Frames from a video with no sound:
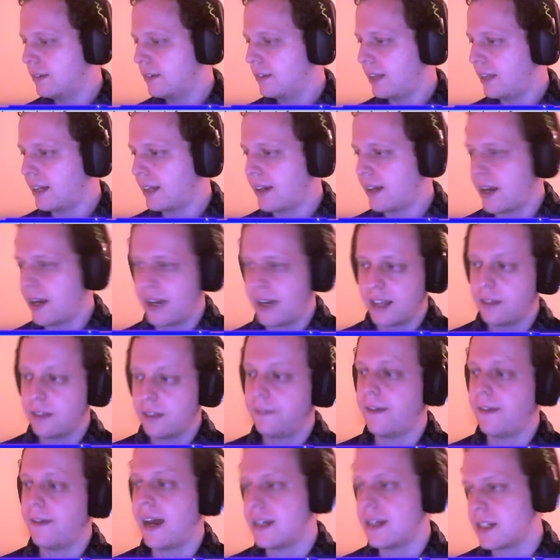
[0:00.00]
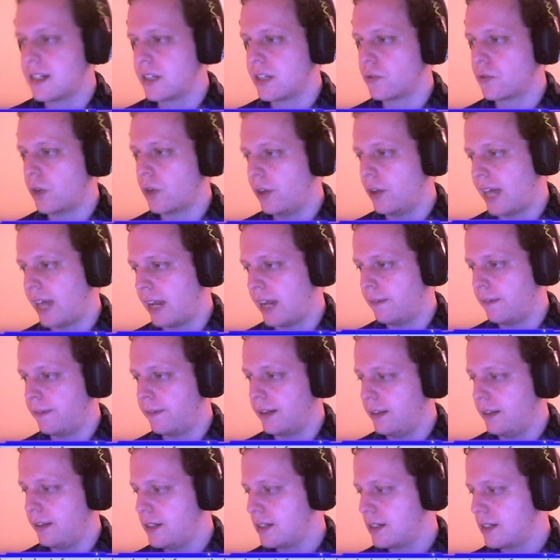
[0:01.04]
That's kind of like the fantasy role that it
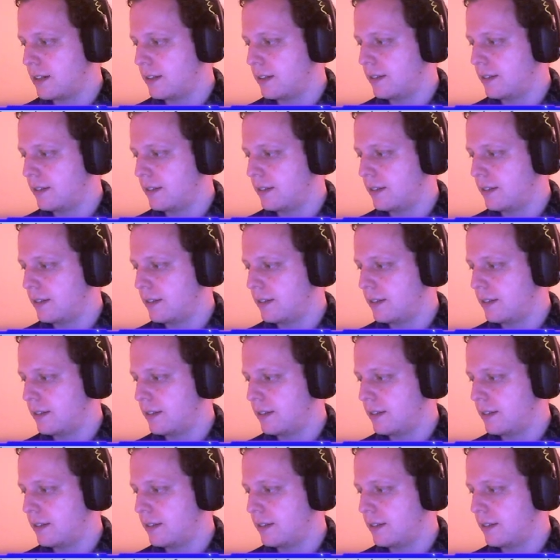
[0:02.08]
fills.